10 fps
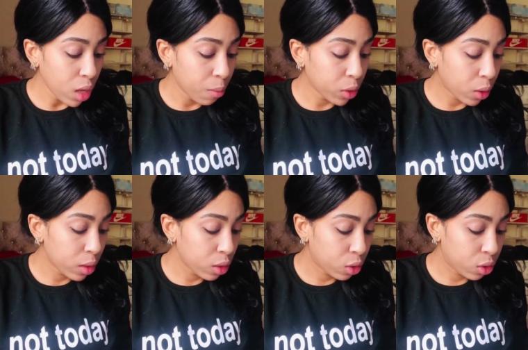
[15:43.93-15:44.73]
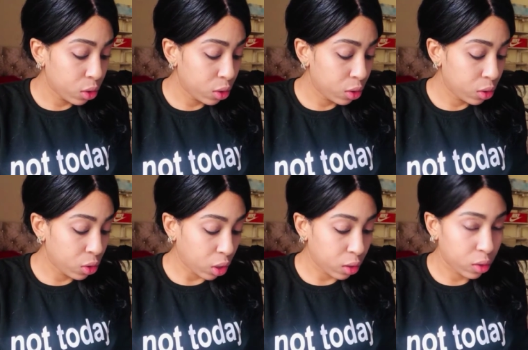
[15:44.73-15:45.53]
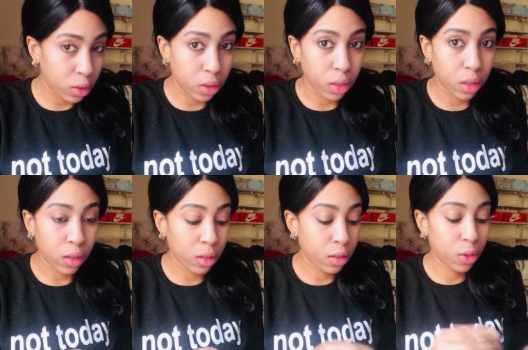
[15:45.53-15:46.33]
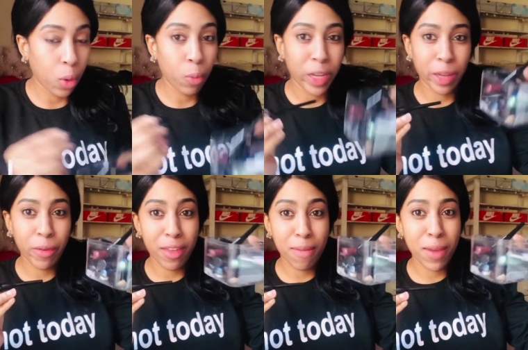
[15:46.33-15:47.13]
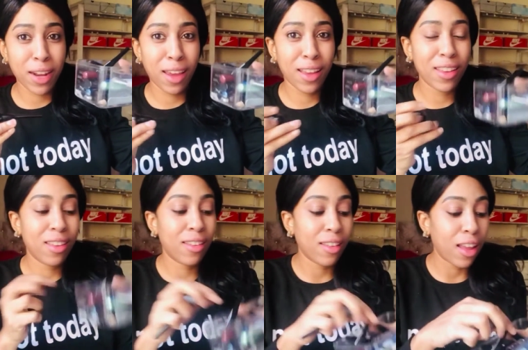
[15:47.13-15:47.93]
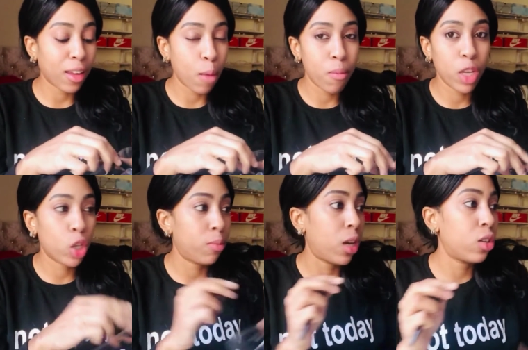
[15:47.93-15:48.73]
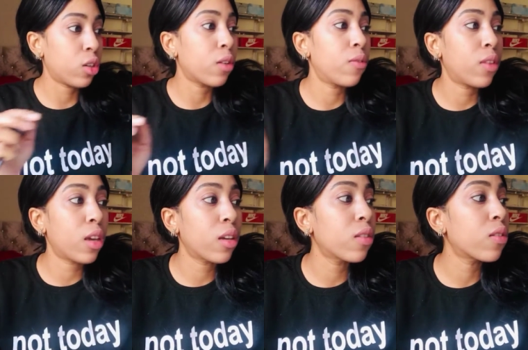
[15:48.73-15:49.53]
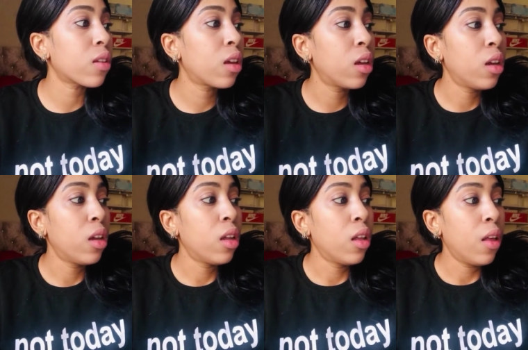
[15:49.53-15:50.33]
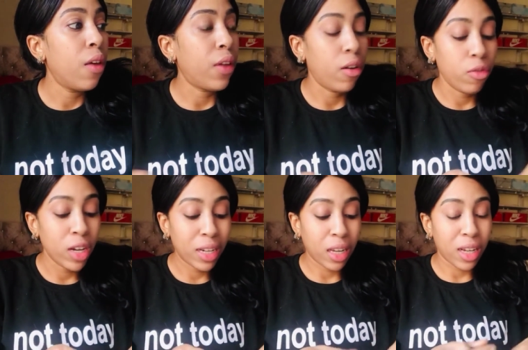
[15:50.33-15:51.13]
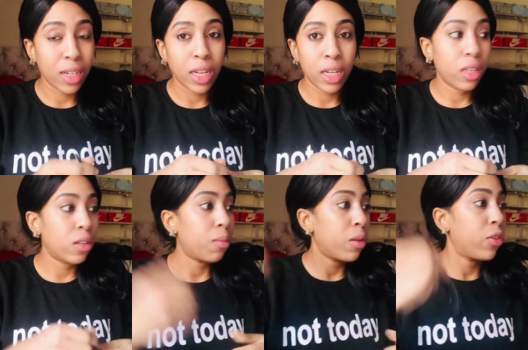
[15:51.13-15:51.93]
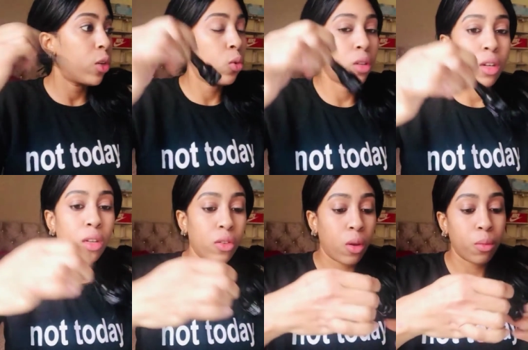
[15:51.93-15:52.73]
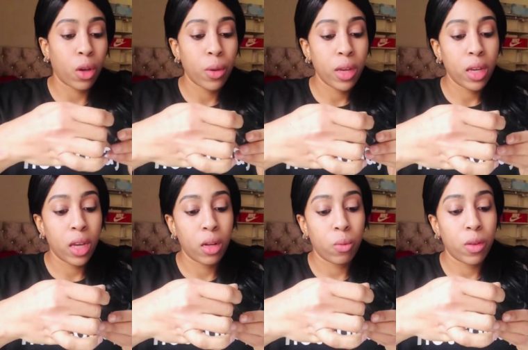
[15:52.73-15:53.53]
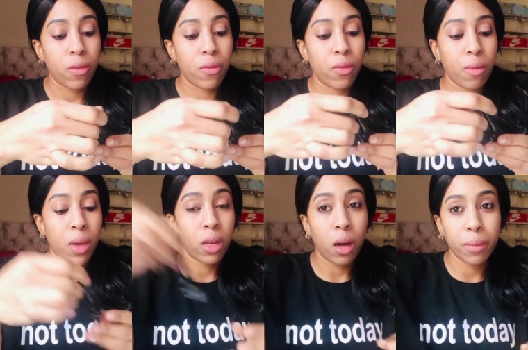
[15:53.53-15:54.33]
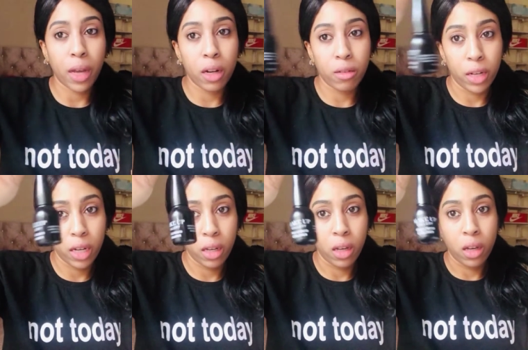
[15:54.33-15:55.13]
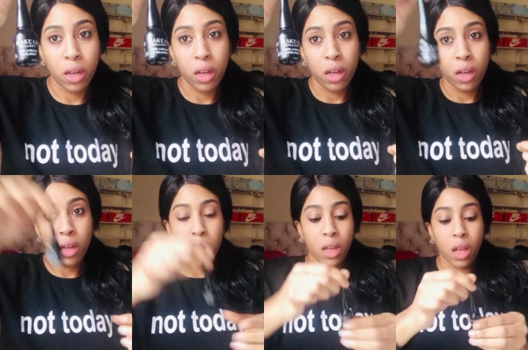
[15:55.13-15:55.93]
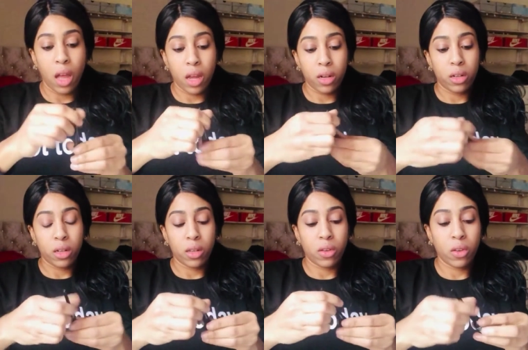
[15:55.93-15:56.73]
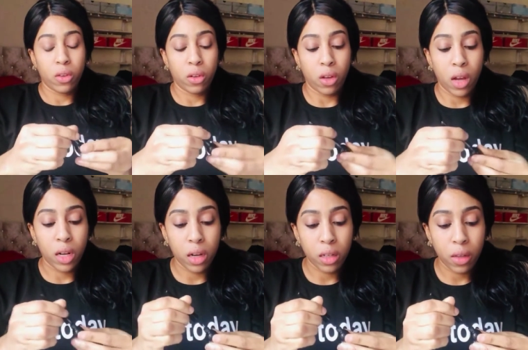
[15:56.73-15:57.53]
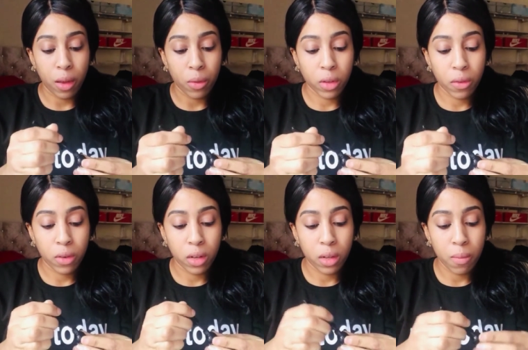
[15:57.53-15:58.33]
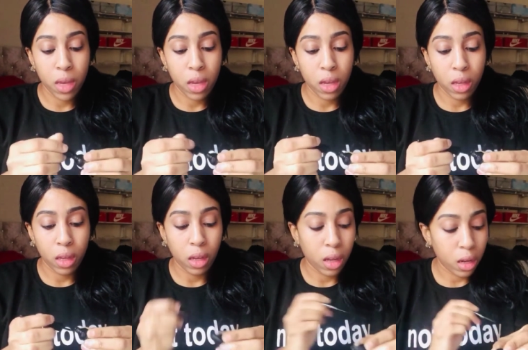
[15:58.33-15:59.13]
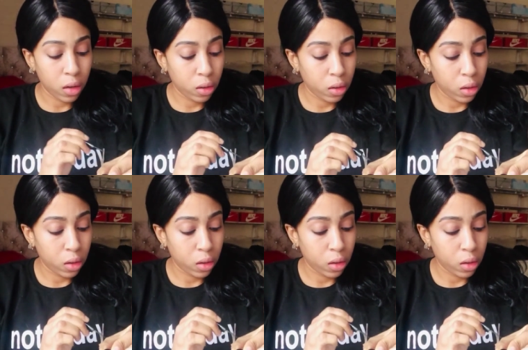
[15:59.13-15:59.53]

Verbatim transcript: I'm going to just, that's what I'm working with at the minute. it's like a mishmash of things that really ideally needs to be reorganised so I'm going in with the makeup gallery and it's just an eyeliner that was gifted to me and